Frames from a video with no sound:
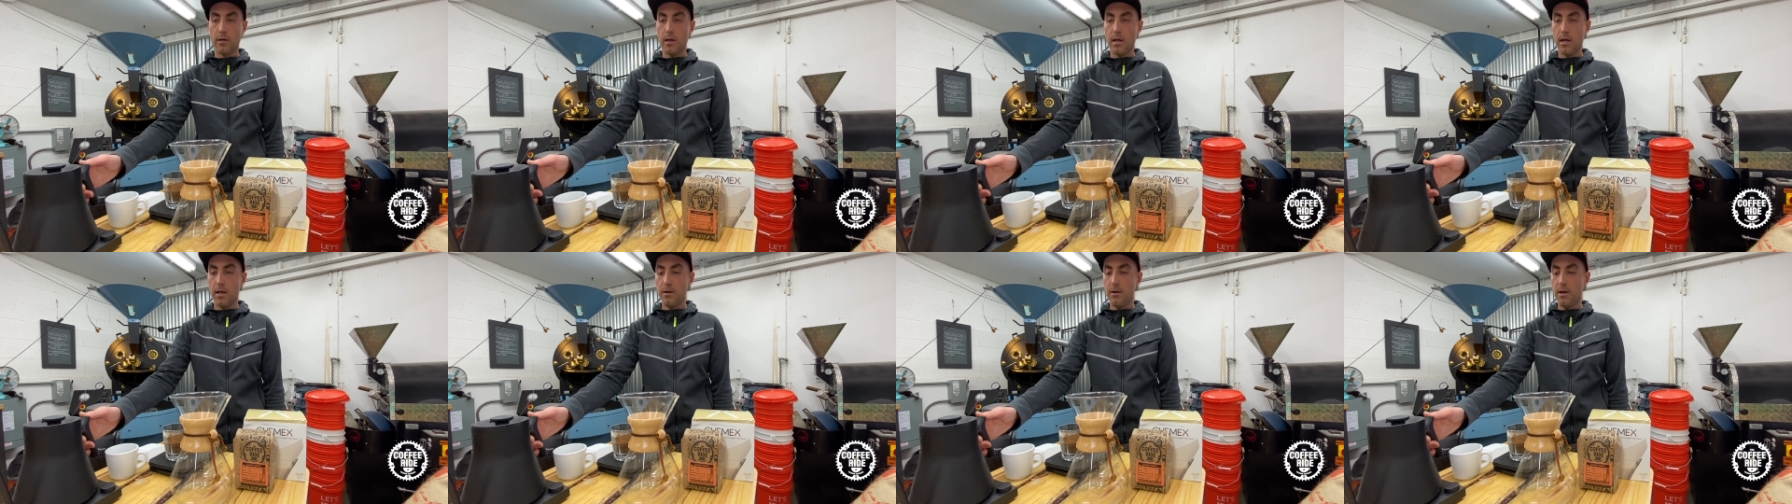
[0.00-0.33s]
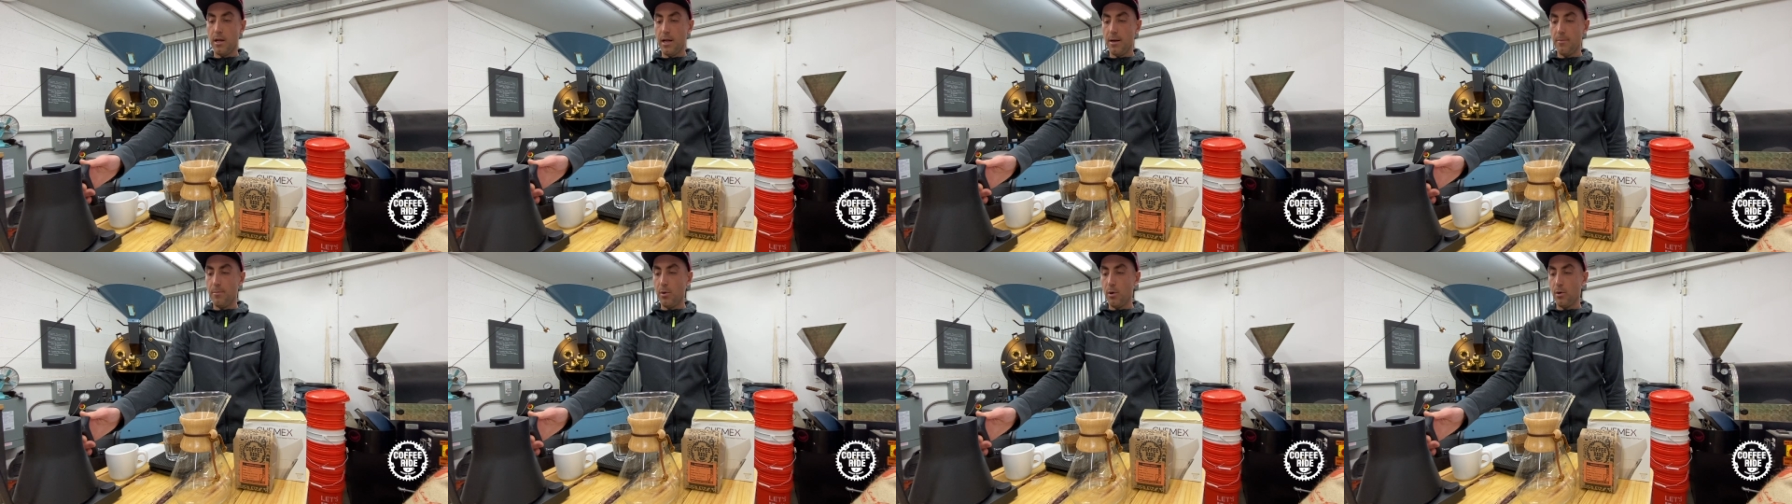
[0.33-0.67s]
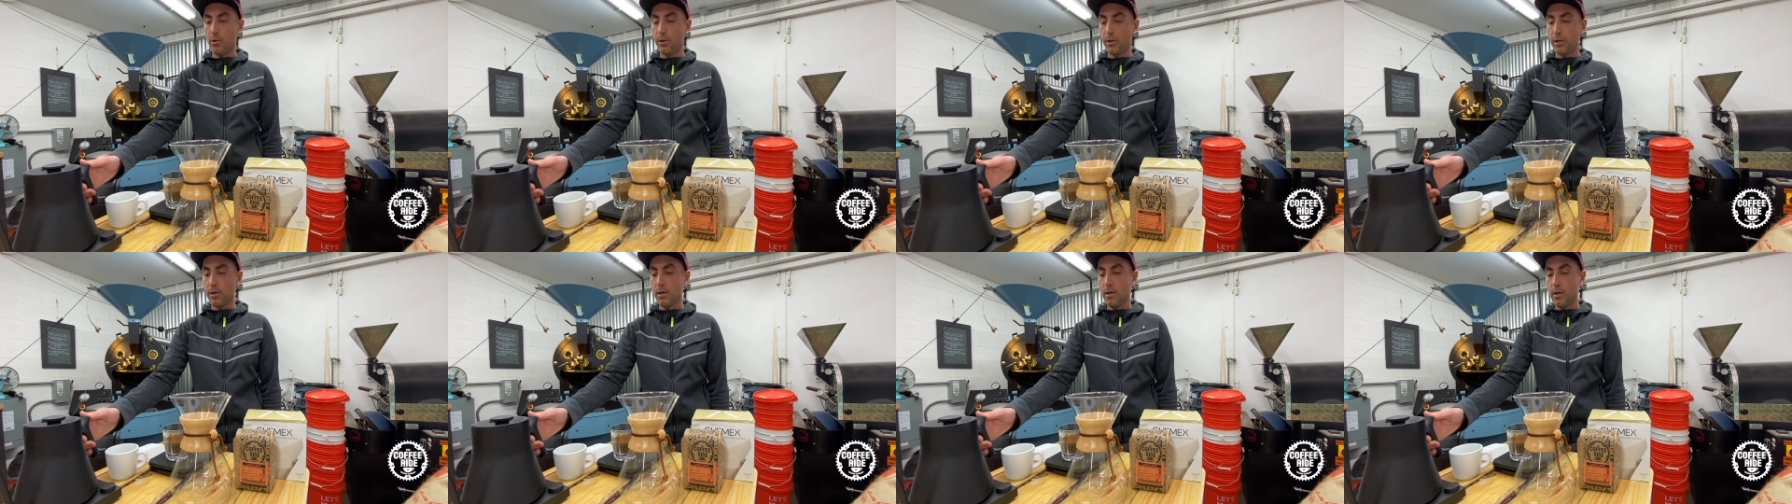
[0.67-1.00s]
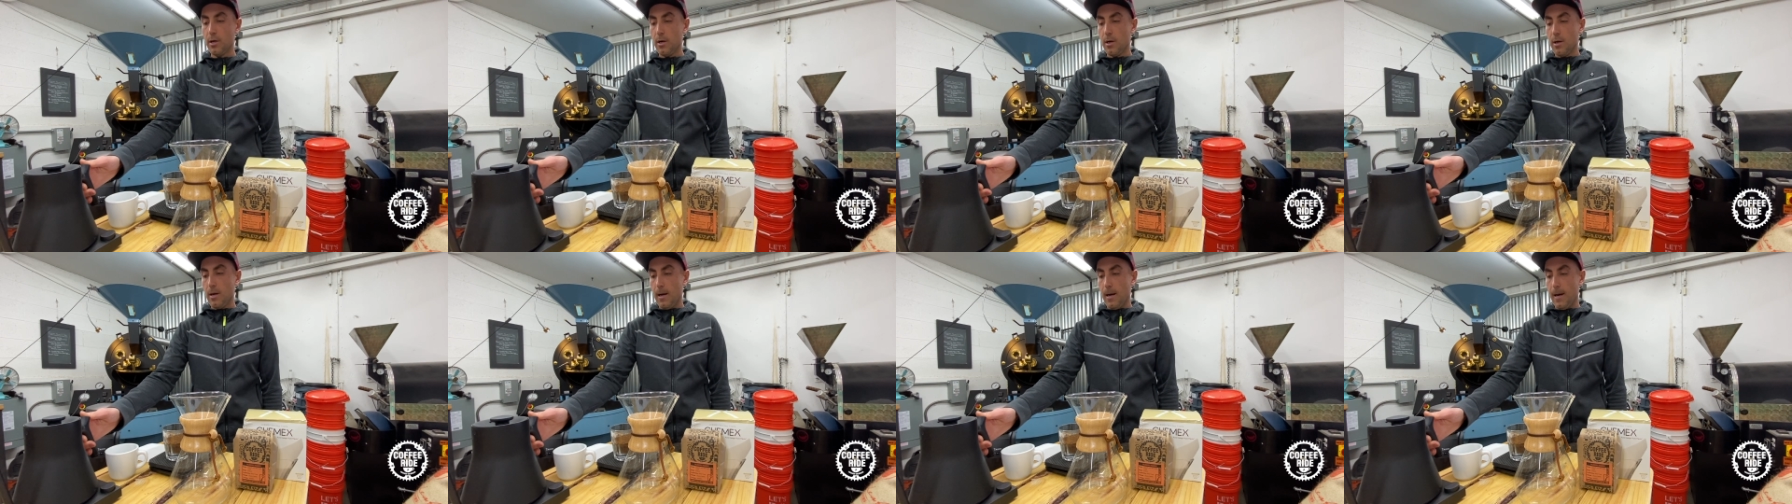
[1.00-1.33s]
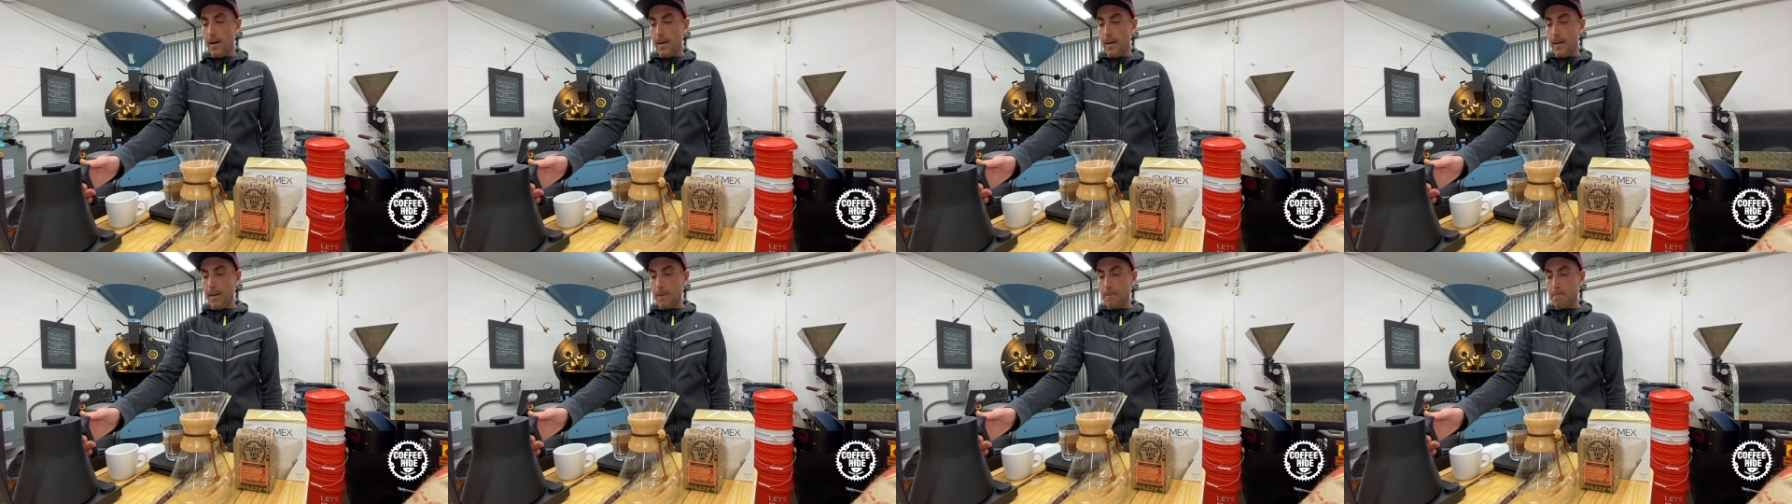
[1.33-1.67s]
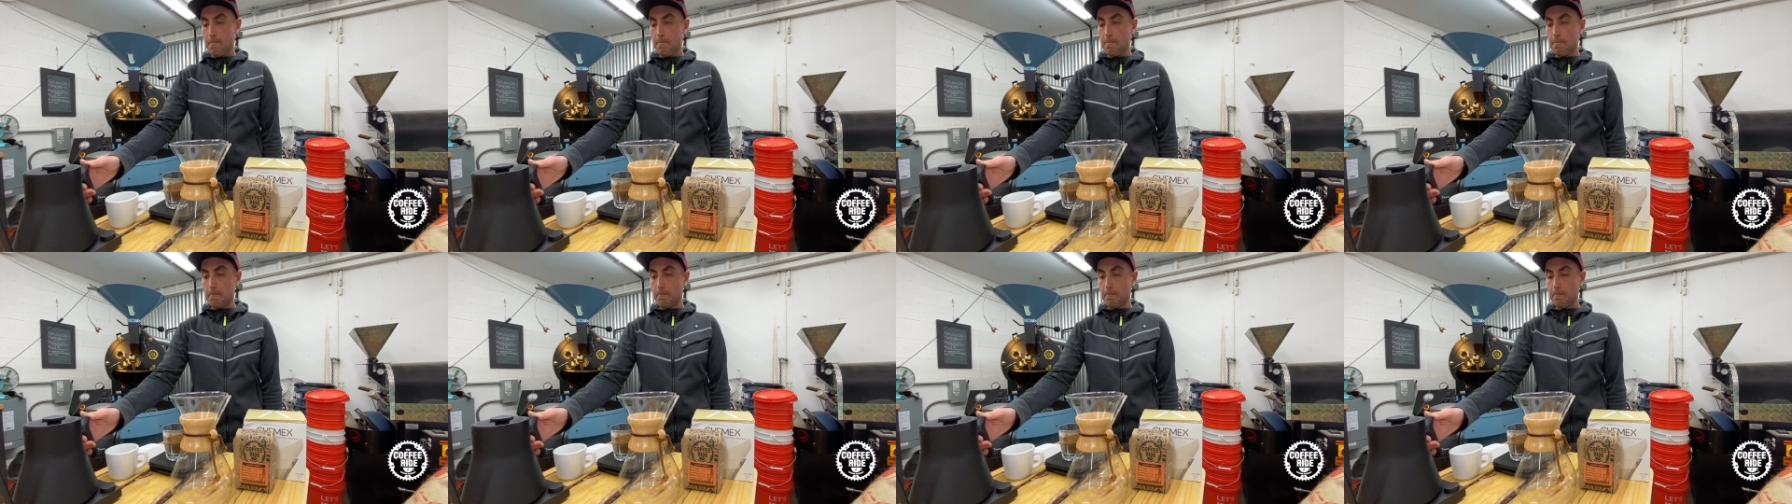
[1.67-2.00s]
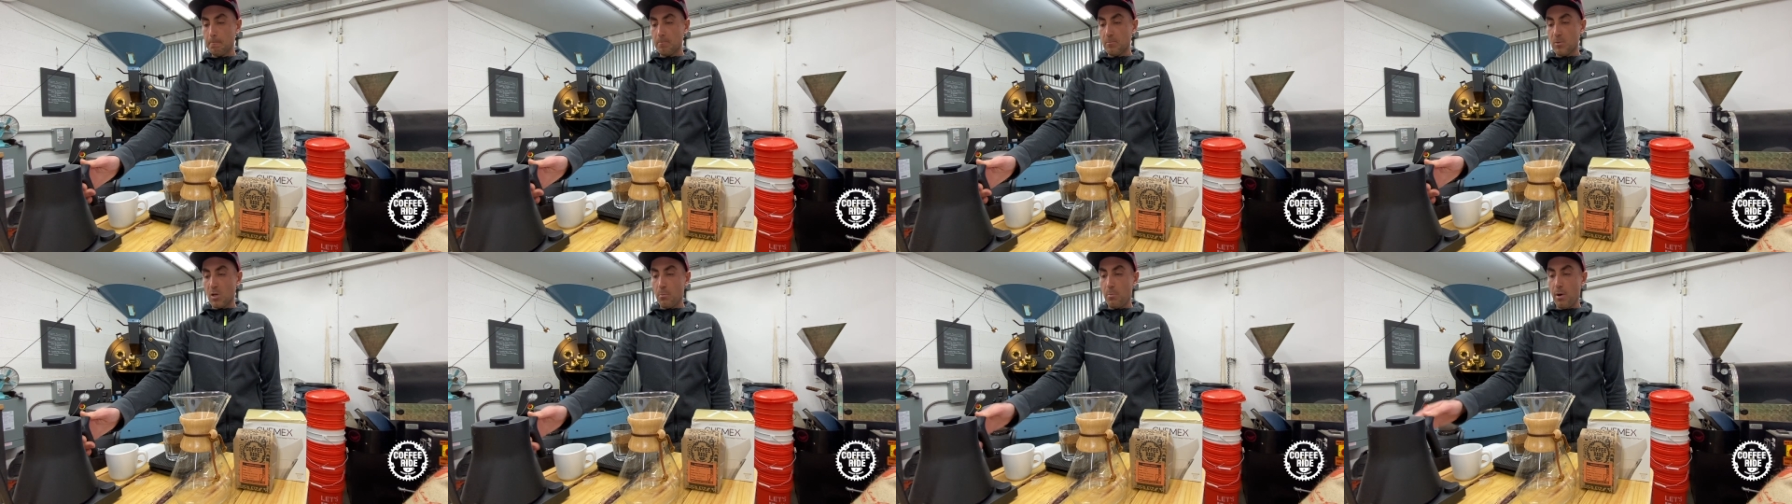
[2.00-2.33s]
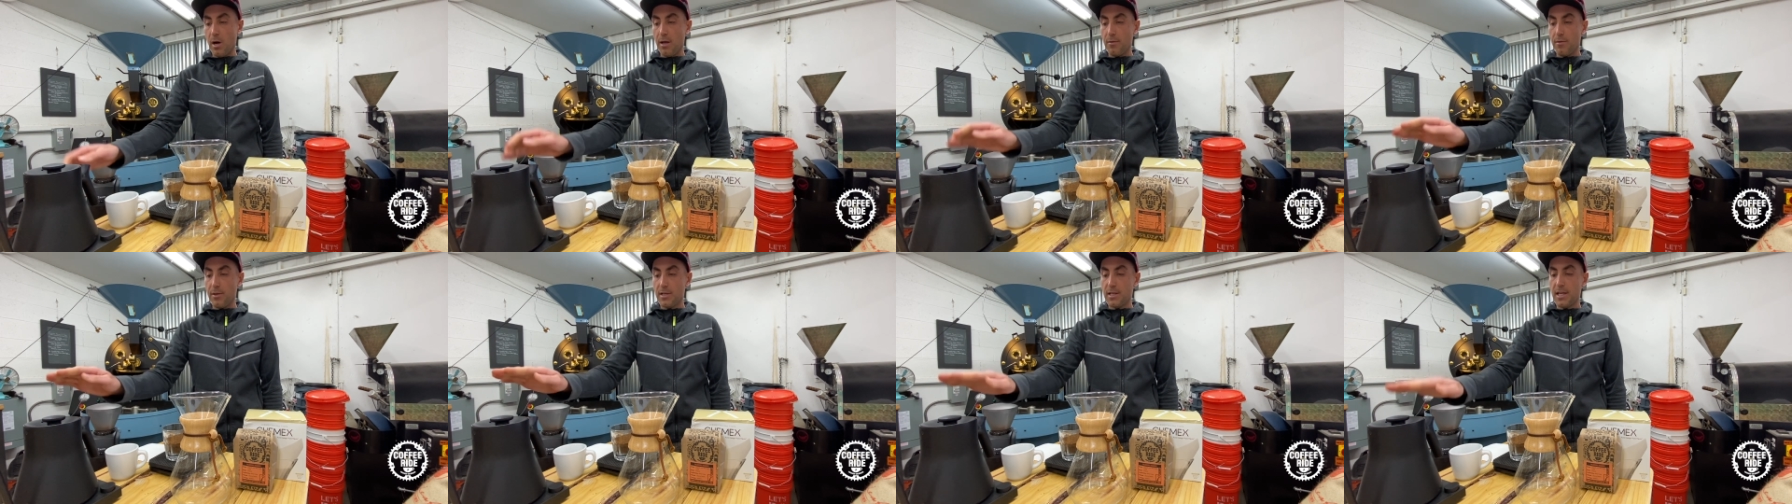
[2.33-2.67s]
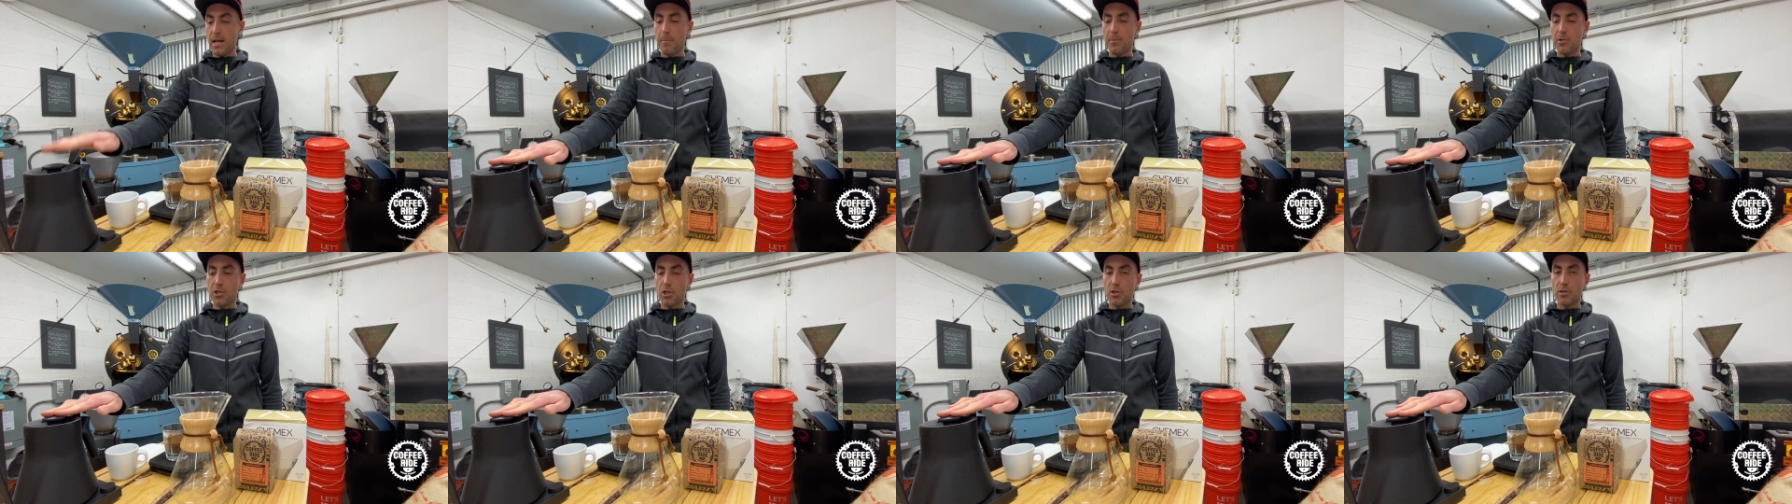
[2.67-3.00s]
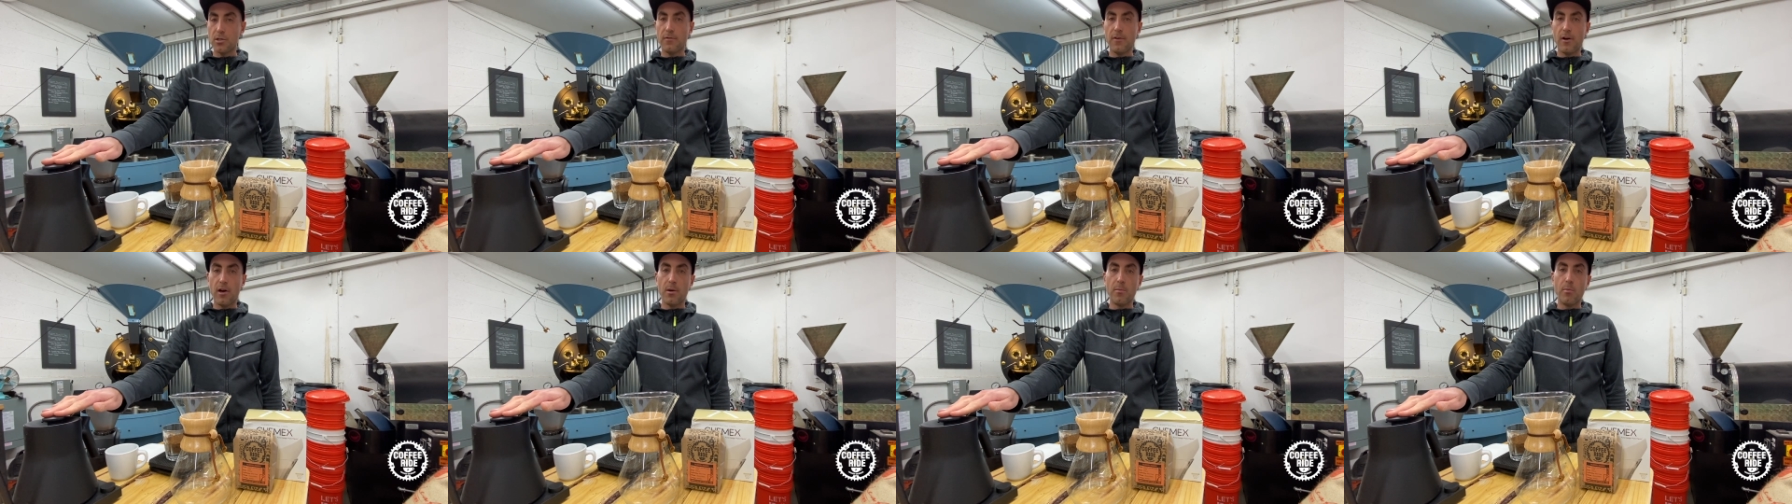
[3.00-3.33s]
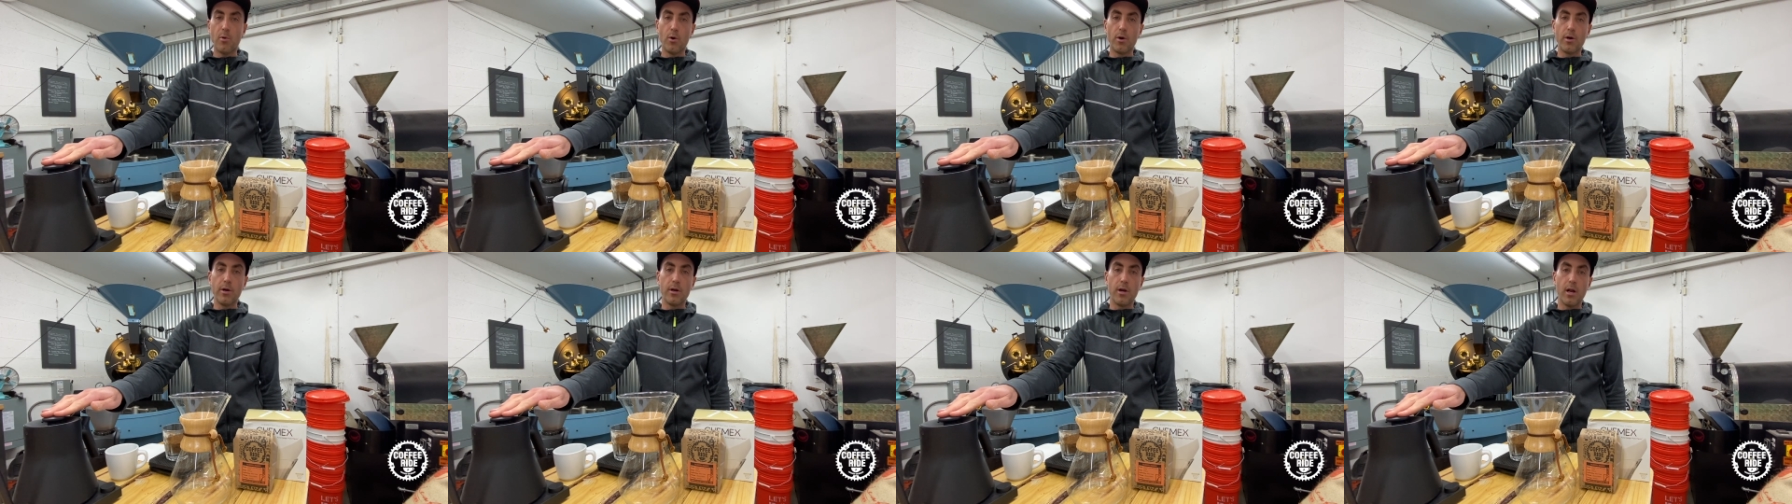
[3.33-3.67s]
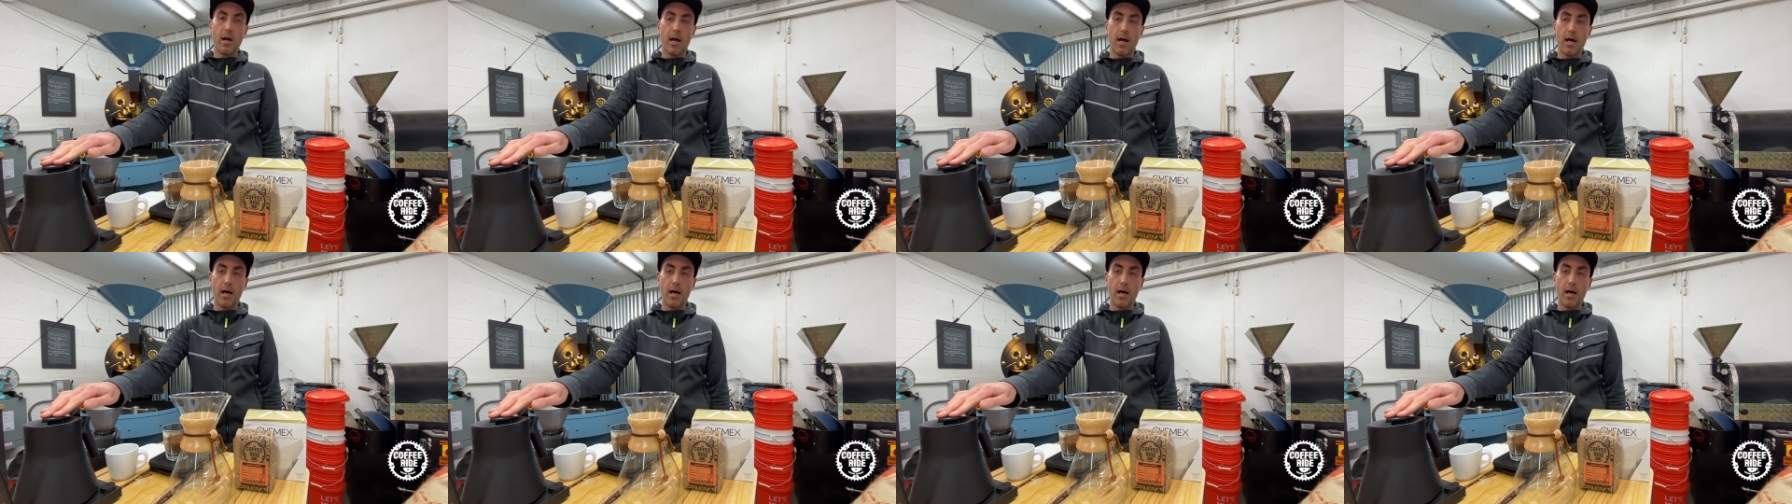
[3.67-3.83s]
in Boulder. But the temperature is very important.